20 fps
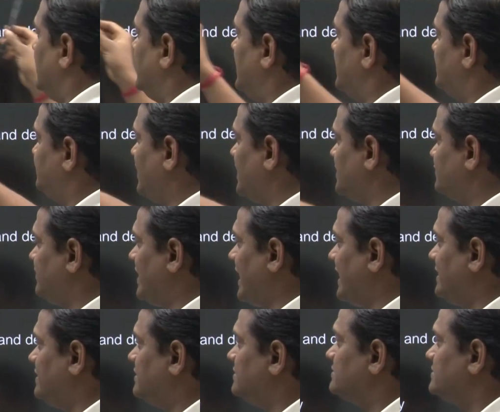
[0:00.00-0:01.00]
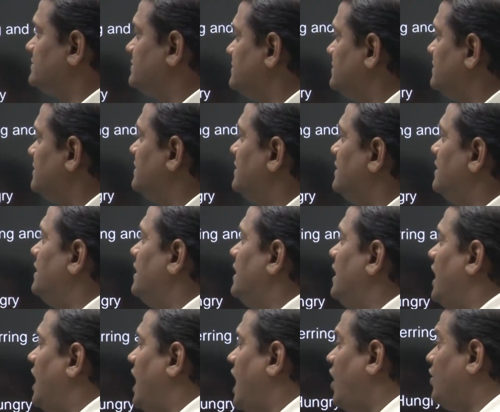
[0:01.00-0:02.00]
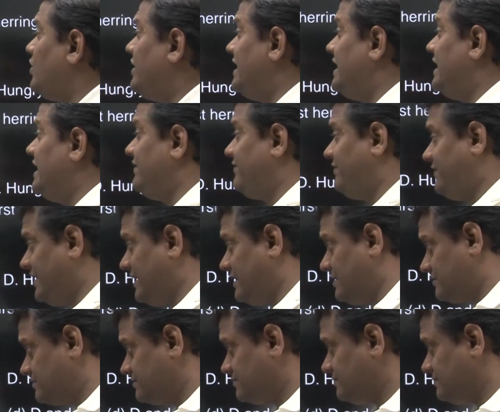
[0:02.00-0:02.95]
his first flight. How did he feel?